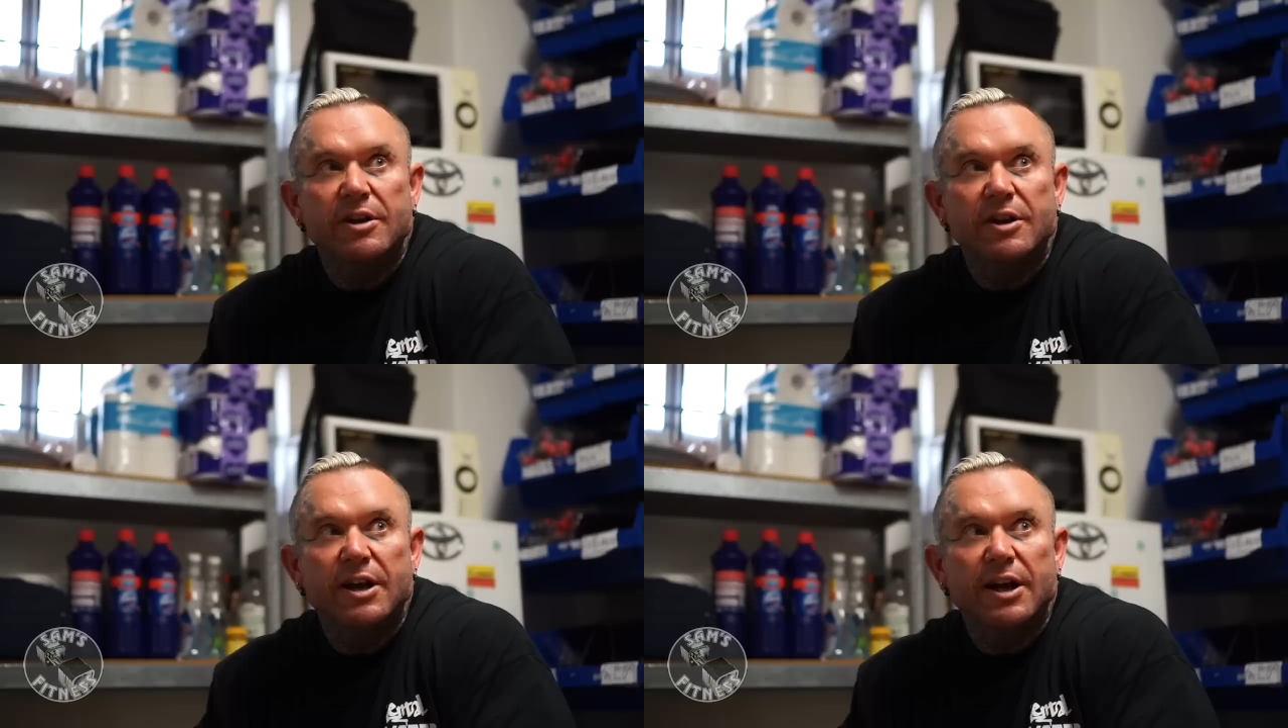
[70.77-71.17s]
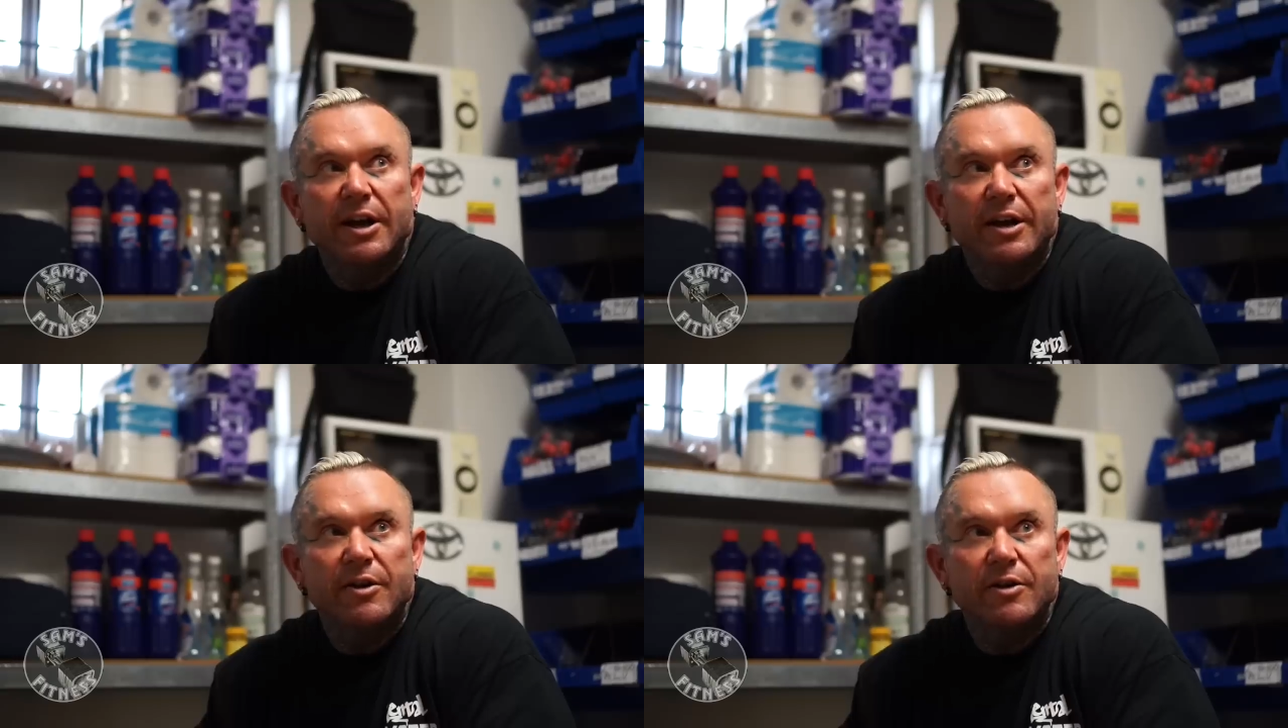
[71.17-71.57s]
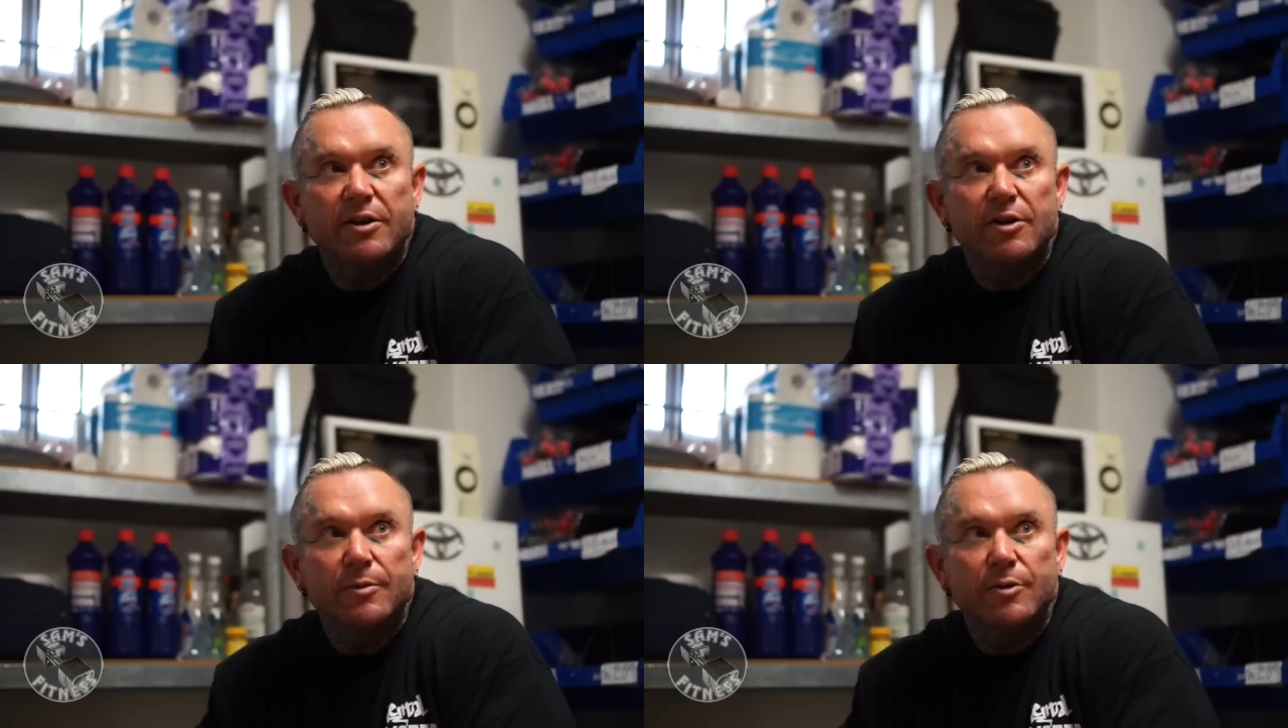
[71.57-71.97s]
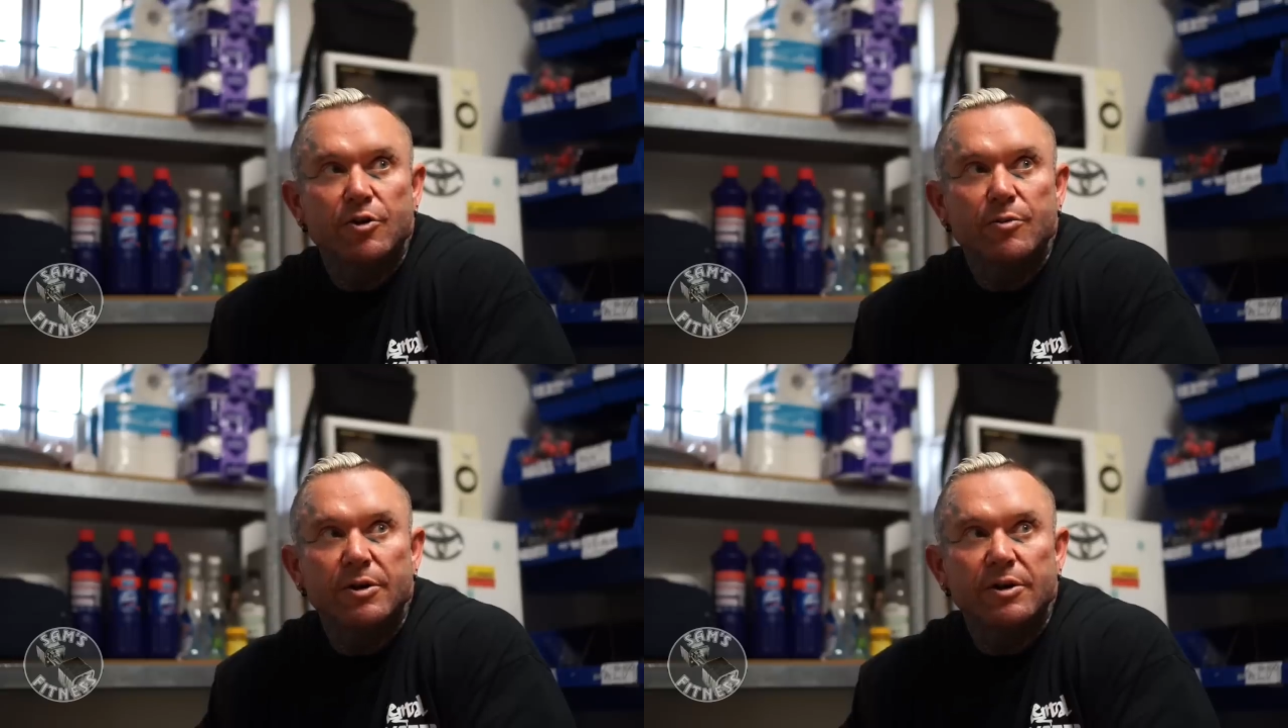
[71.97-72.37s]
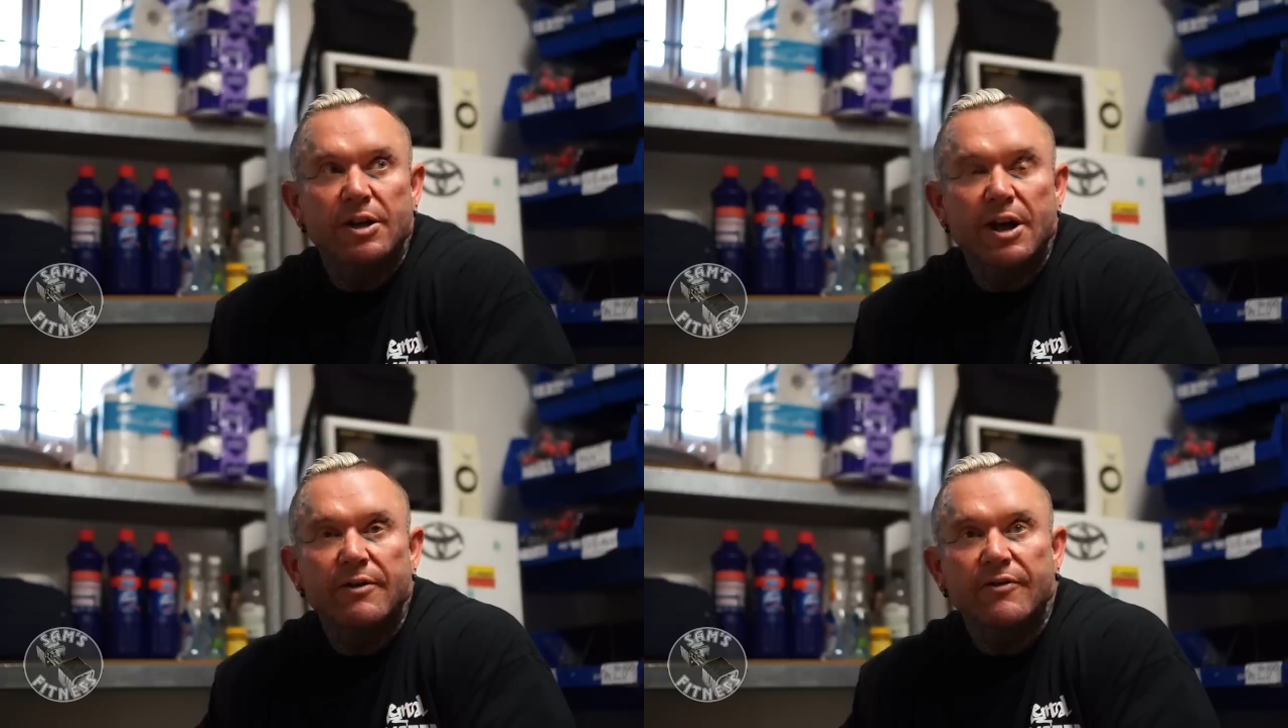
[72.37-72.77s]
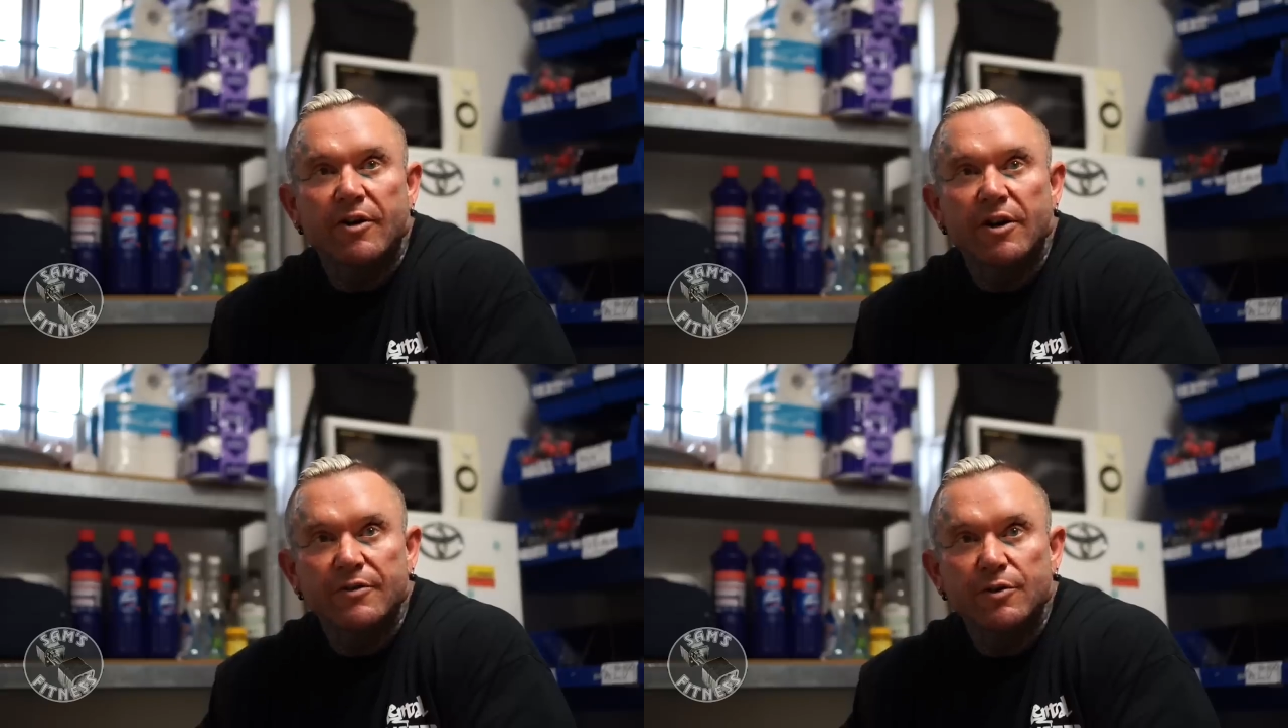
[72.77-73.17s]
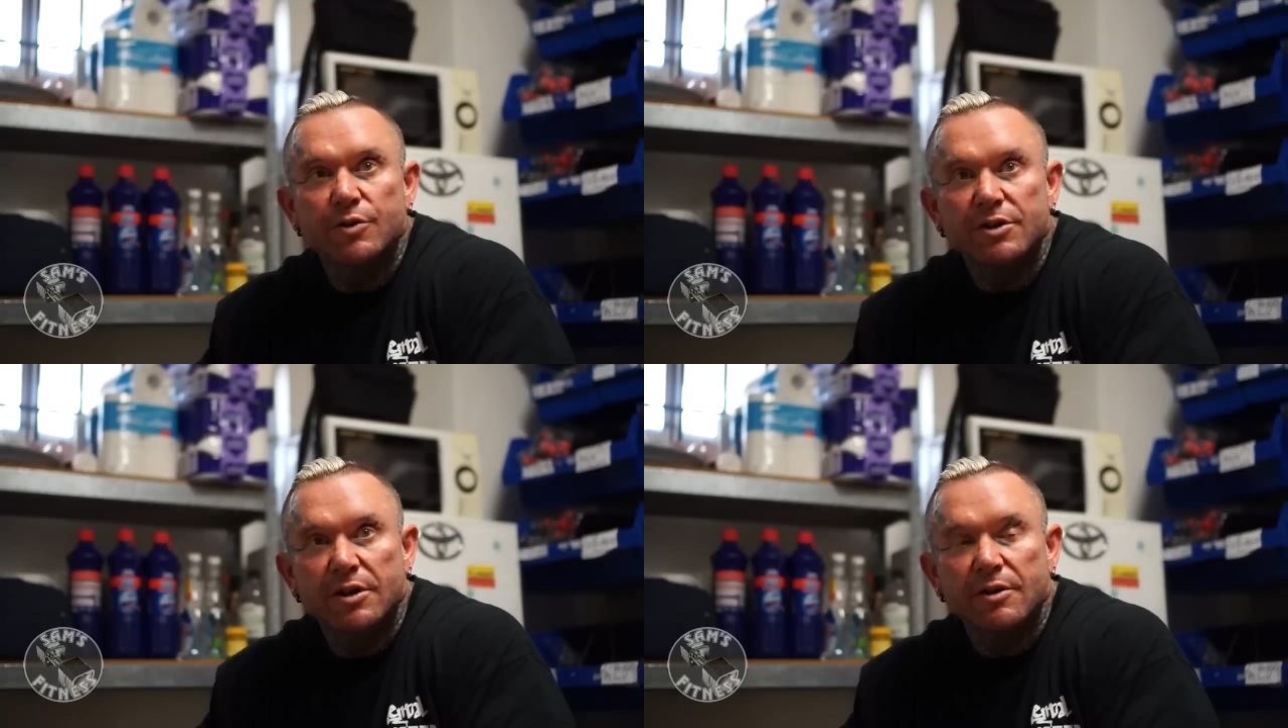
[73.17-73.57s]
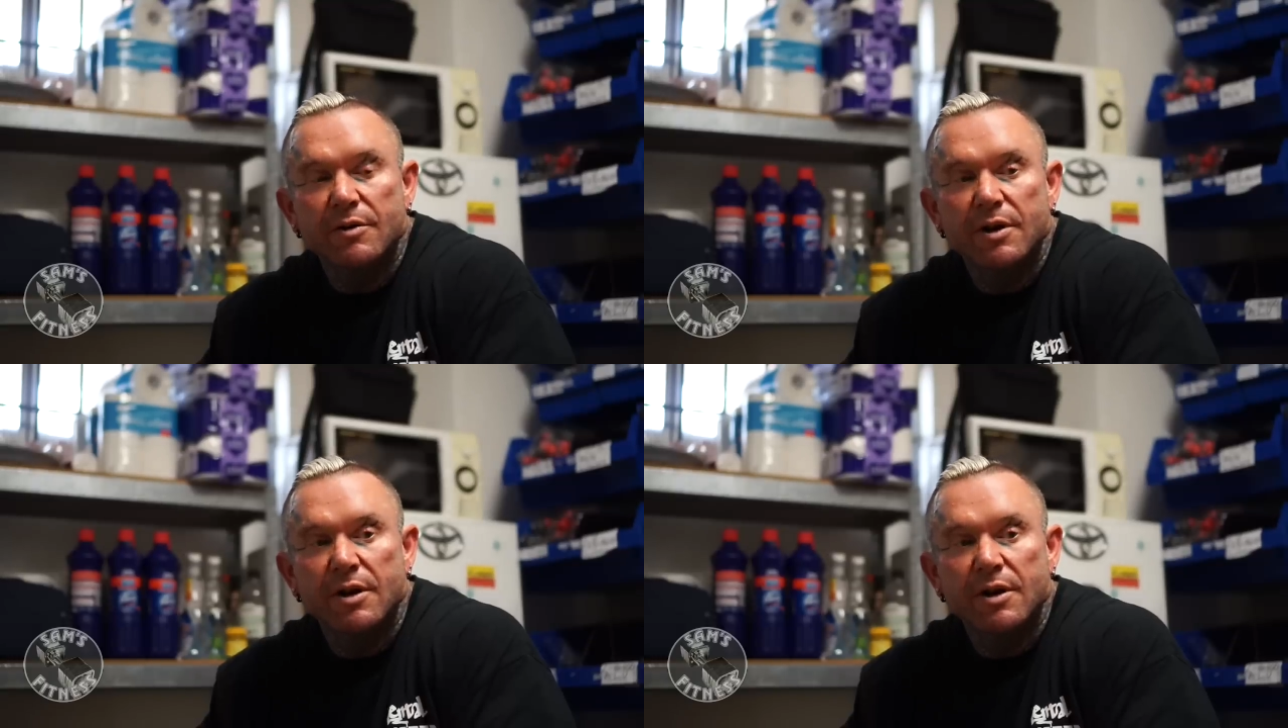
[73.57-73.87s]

and cardio could help too, but the A5s also